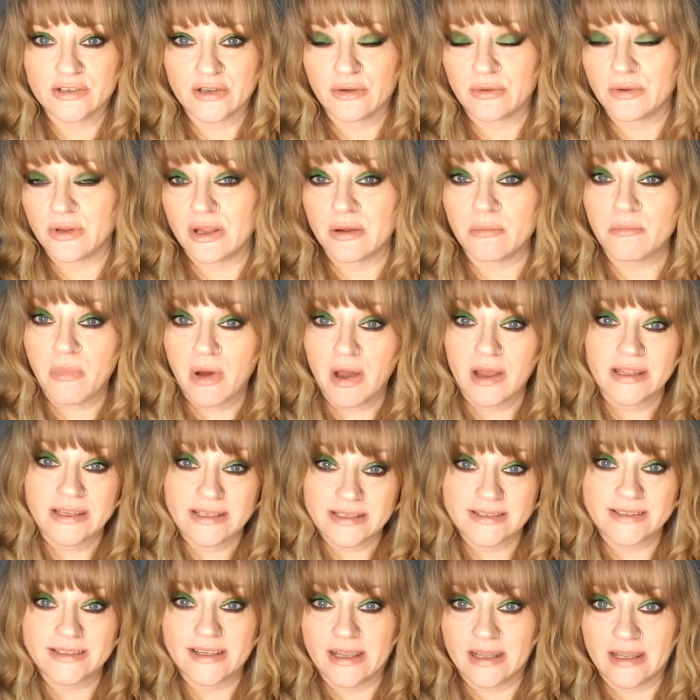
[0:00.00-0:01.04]
you might
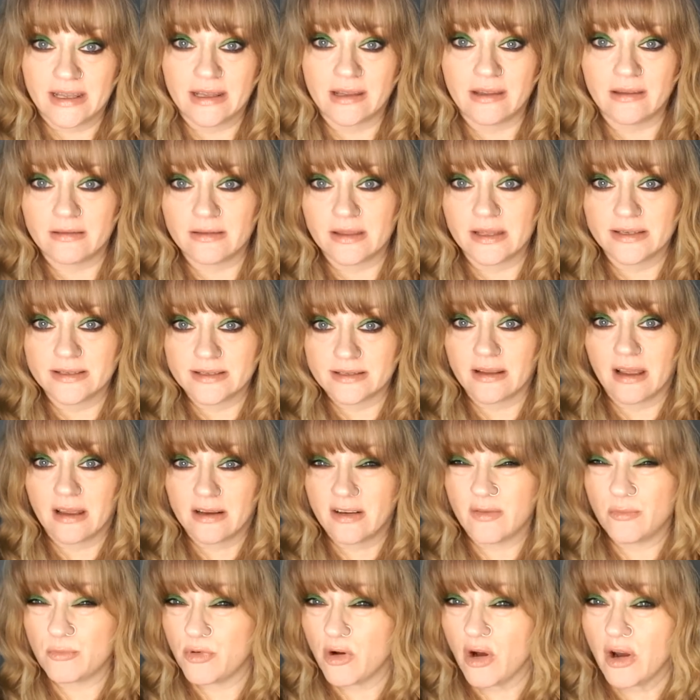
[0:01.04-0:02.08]
see this kind
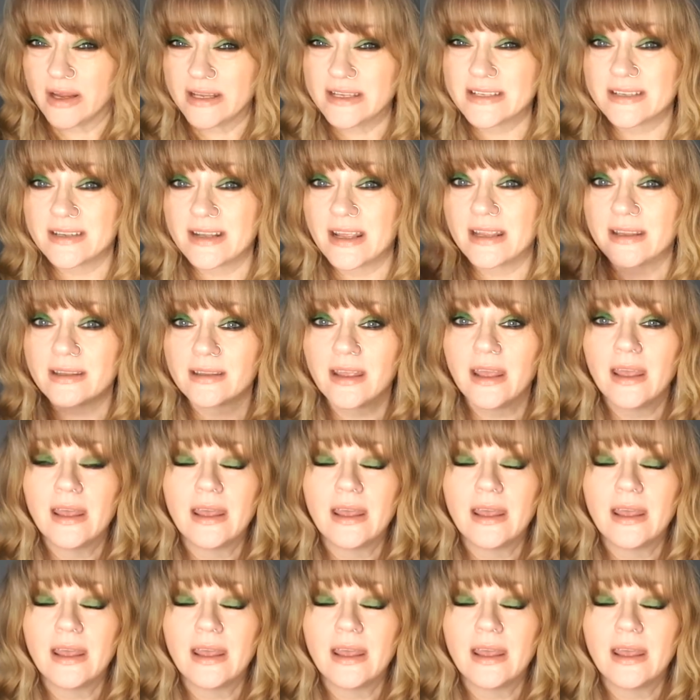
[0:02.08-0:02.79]
of brightening.